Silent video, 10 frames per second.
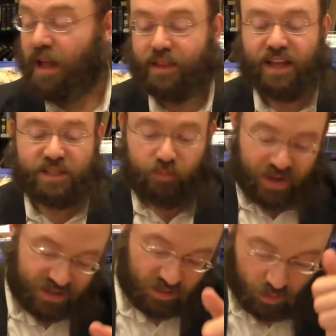And that's
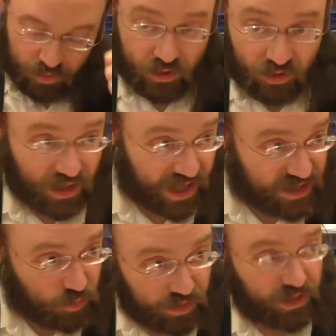based on what we learned
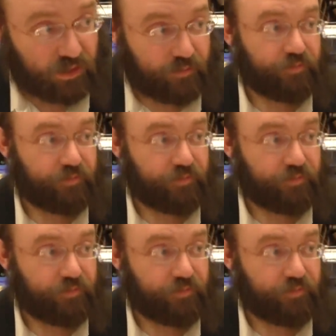last week.